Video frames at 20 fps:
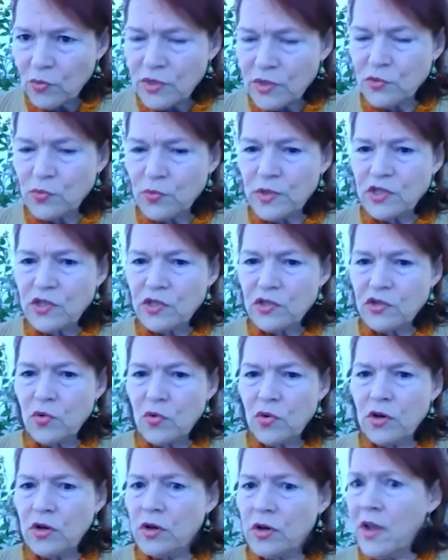was
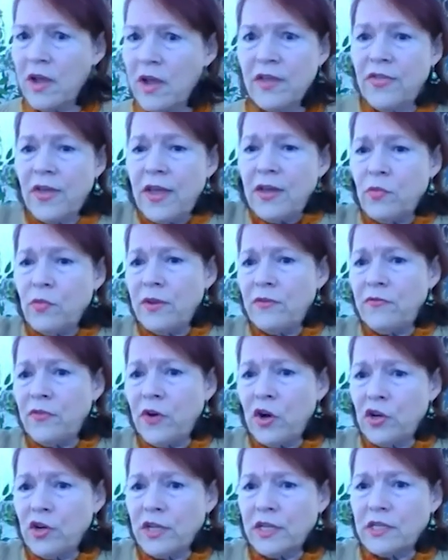restored, they
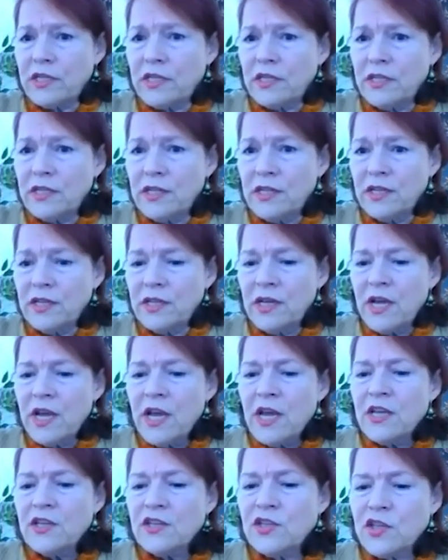reverted.
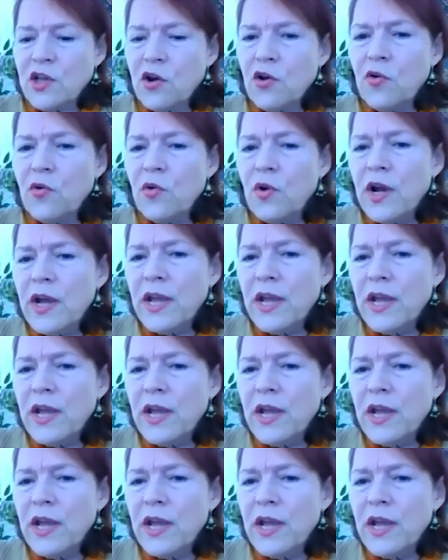So